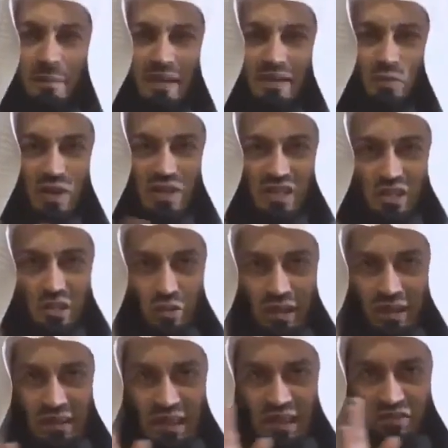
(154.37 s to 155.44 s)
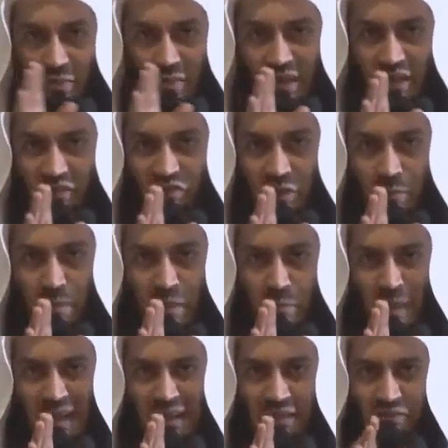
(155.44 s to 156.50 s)
But we just look at things from a different
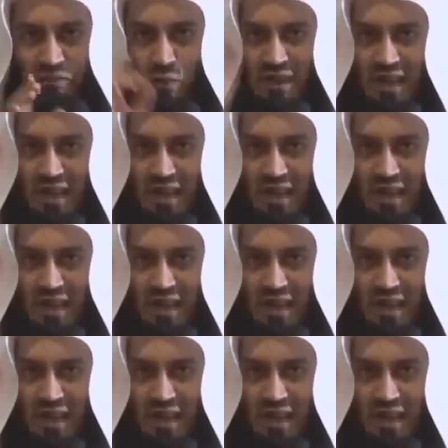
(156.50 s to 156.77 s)
perspective